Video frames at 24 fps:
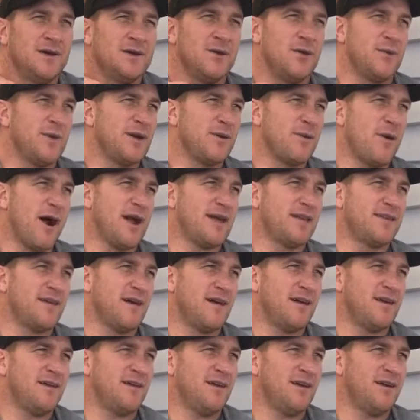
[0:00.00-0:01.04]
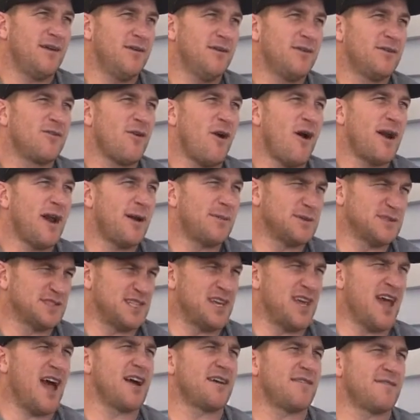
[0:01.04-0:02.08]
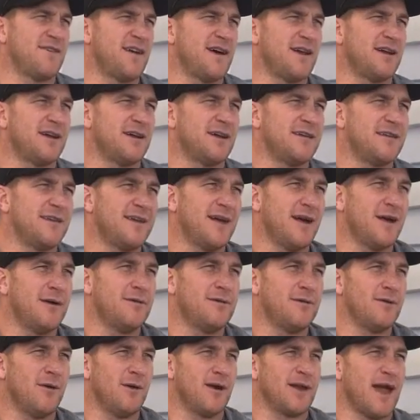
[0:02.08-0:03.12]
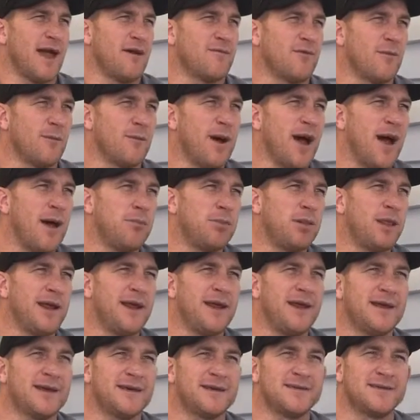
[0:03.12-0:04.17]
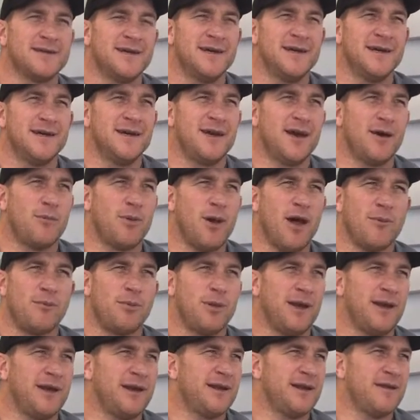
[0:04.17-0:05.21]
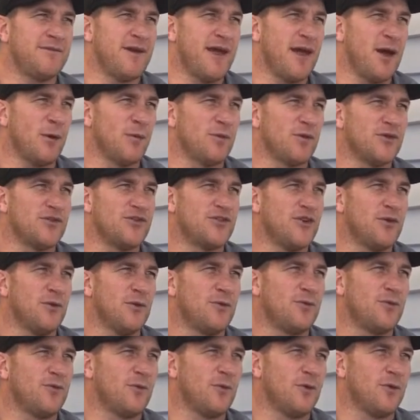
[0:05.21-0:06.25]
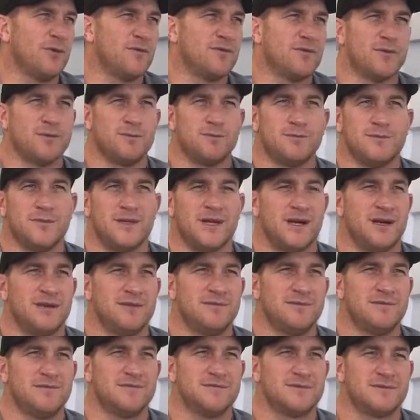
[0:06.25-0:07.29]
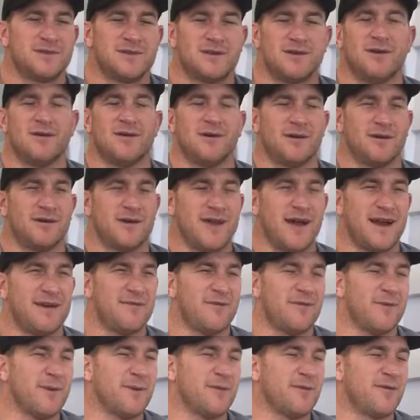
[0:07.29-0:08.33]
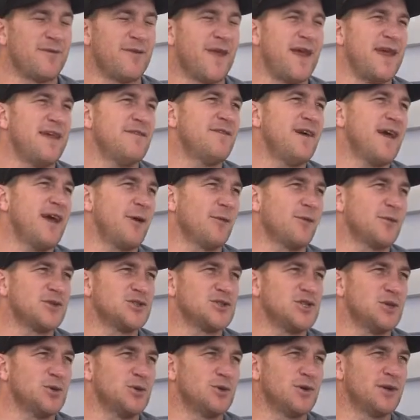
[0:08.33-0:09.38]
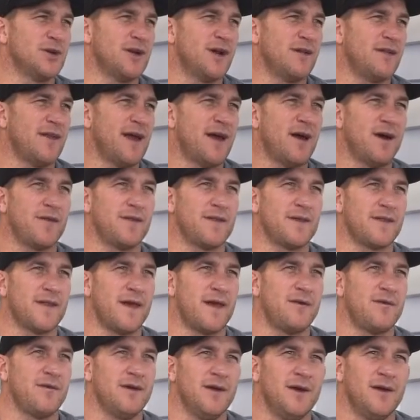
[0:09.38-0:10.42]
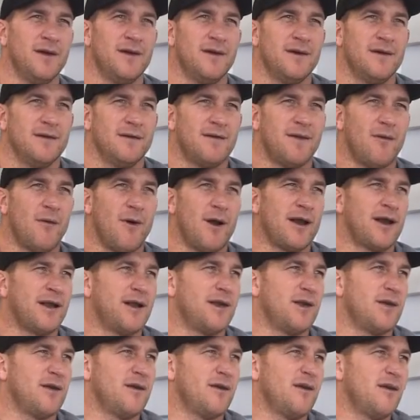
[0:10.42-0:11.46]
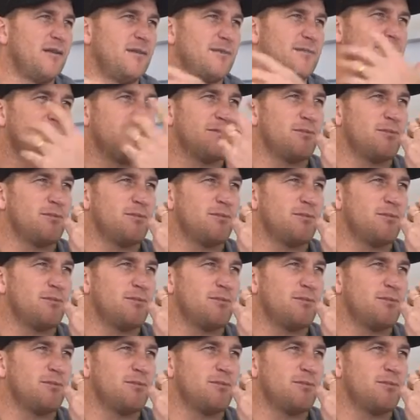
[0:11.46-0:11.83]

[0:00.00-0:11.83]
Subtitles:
it would be great to, you know, growing up as a young fella, you know, I came from Bay of Plenty, and, you know, Bay of Plenty never held the Shield for you know, God, I can't even remember if they ever held the Shield. You know, I think they won it, and yeah,